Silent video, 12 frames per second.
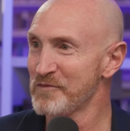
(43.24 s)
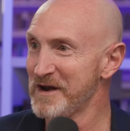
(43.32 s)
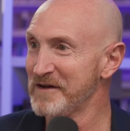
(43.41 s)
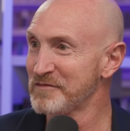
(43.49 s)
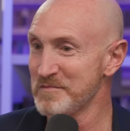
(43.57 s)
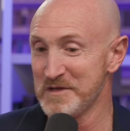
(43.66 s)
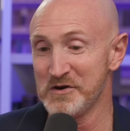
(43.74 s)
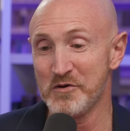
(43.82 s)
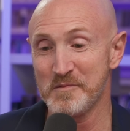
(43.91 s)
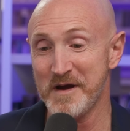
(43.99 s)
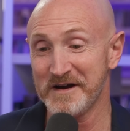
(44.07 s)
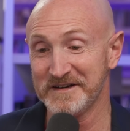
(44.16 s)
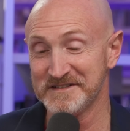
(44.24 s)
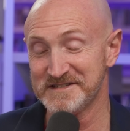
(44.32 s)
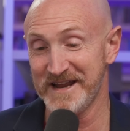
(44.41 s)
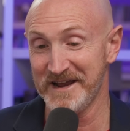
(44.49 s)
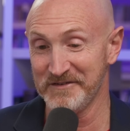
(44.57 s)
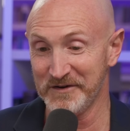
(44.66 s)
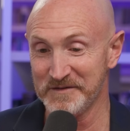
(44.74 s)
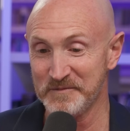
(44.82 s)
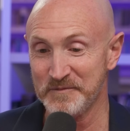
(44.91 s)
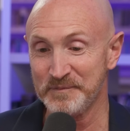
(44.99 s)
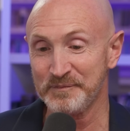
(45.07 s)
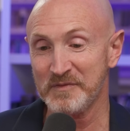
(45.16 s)
reading from the New American Standard. Okay.
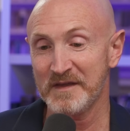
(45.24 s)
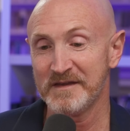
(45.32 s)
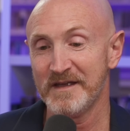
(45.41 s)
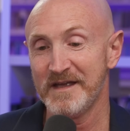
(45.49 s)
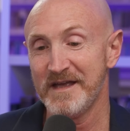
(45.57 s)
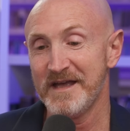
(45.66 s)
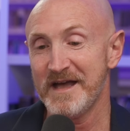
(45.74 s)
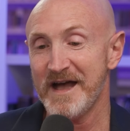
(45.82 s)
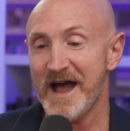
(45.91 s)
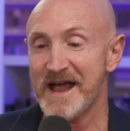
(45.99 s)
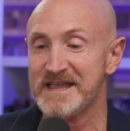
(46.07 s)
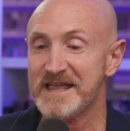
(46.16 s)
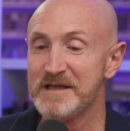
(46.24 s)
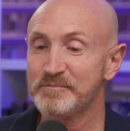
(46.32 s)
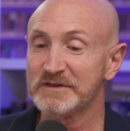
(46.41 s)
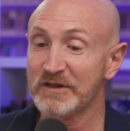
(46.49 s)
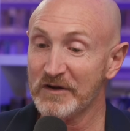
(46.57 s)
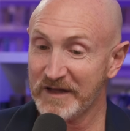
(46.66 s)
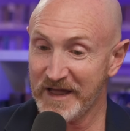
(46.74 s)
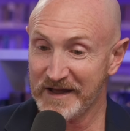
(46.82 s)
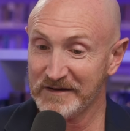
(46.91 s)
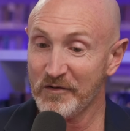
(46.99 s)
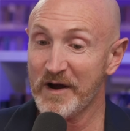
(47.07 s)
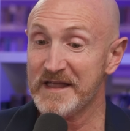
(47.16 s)
I kept
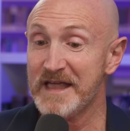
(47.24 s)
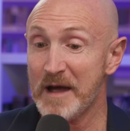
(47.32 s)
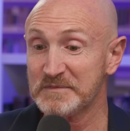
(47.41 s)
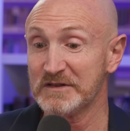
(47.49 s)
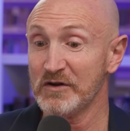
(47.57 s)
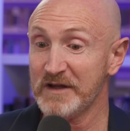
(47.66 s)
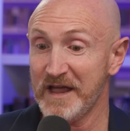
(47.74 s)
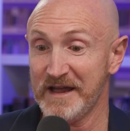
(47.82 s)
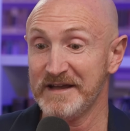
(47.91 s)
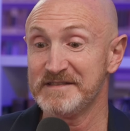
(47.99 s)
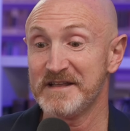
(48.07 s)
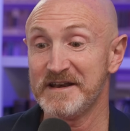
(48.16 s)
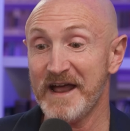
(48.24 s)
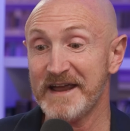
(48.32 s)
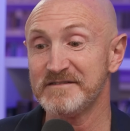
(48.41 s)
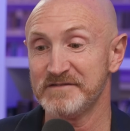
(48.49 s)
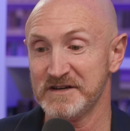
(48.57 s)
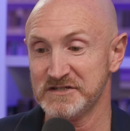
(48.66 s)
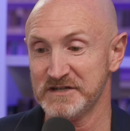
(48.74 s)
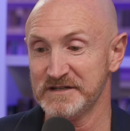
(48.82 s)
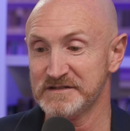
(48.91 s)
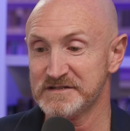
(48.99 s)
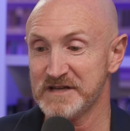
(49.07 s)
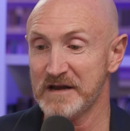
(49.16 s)
looking in the night
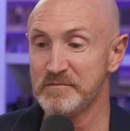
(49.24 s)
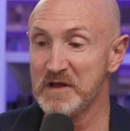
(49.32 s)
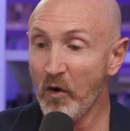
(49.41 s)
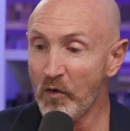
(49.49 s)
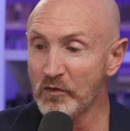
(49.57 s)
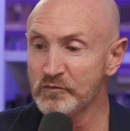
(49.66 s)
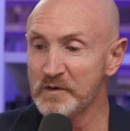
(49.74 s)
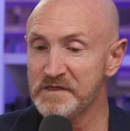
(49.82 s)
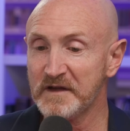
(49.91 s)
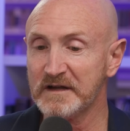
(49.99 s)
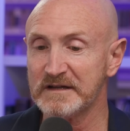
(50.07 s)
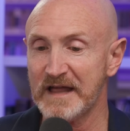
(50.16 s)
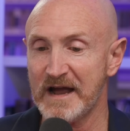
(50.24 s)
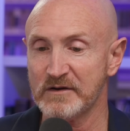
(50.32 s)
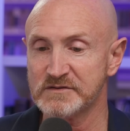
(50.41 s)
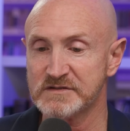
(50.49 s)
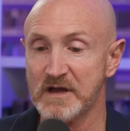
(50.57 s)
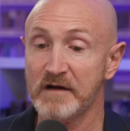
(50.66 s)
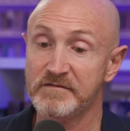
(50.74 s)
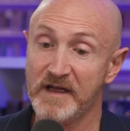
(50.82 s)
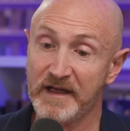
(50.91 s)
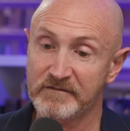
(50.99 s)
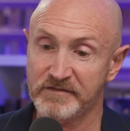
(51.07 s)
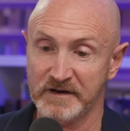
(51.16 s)
visions, and behold, with the clouds of
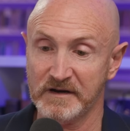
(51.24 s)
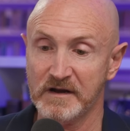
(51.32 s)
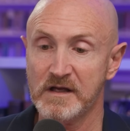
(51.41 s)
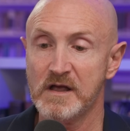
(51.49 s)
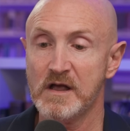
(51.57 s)
heaven,